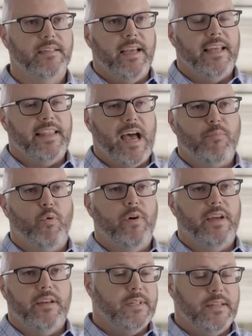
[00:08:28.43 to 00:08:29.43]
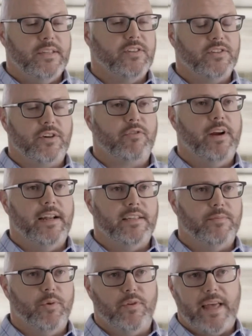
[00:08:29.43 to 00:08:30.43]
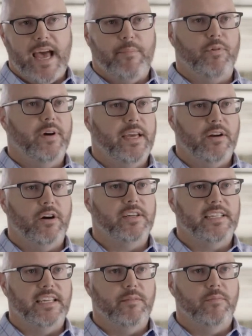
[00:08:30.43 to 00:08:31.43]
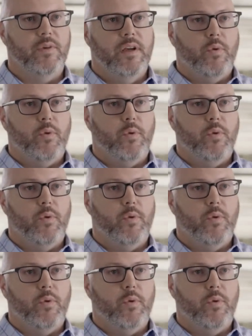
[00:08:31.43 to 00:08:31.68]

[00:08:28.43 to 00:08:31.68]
At that point, and this is a credit to both Apple and our team,